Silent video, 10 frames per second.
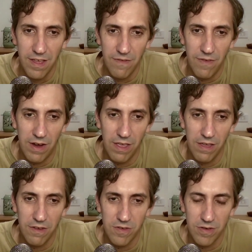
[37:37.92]

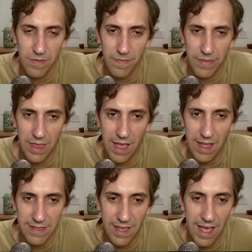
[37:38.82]
variation
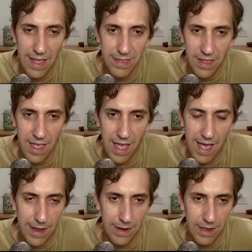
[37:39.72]
at hand,
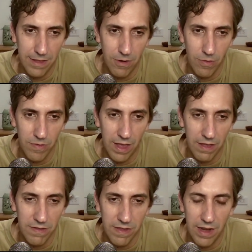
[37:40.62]
and it looks like
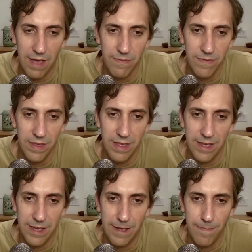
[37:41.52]
it's enough.
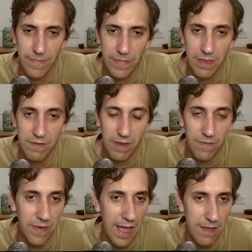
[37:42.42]

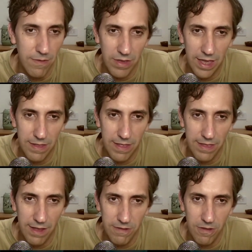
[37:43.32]
g5, okay,
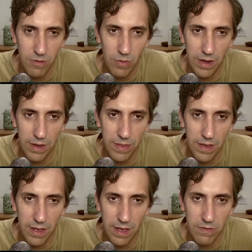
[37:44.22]
that doesn't do
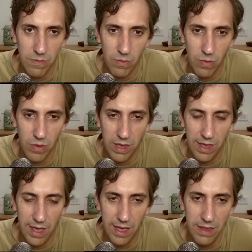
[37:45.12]
anything against rook
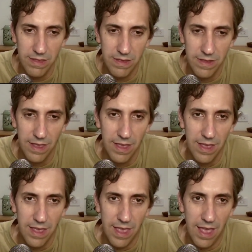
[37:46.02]
e8.
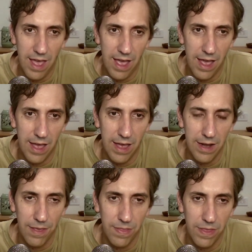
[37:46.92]

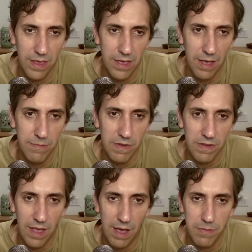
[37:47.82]
And I think I'm
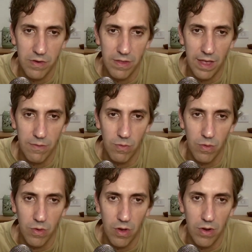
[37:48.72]
just capturing that
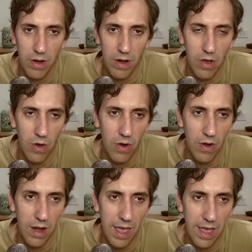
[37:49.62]
rook on
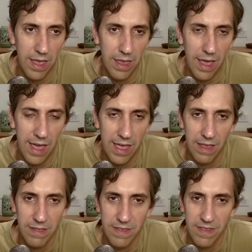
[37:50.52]

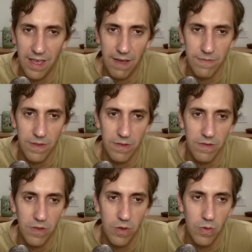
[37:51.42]
a8 after the
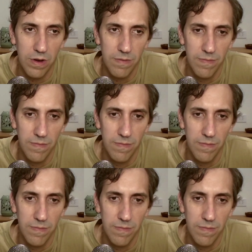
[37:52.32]
skewer.